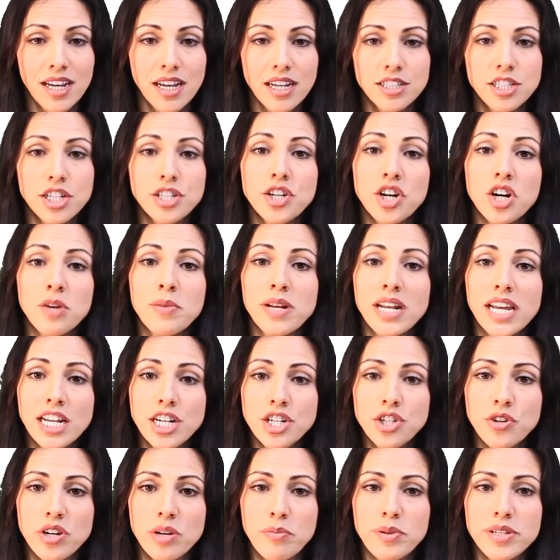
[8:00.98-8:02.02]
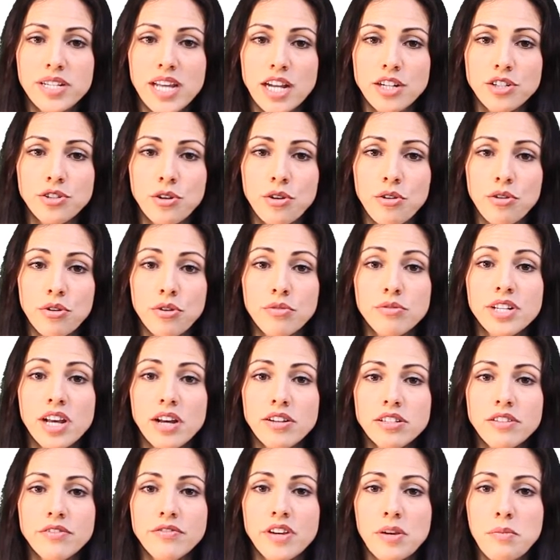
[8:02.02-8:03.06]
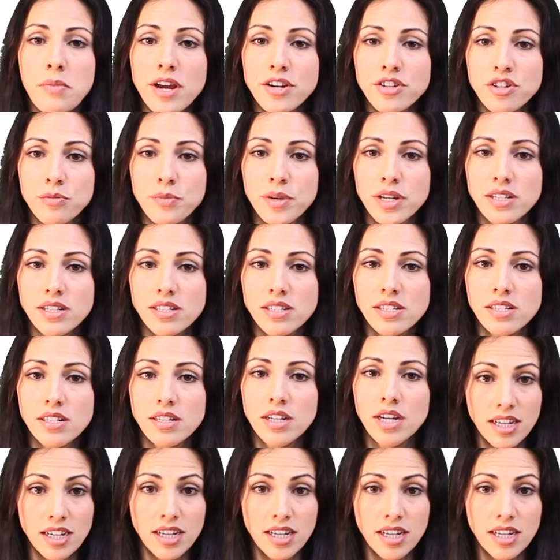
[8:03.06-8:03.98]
Determine injury potential through delta V measurements.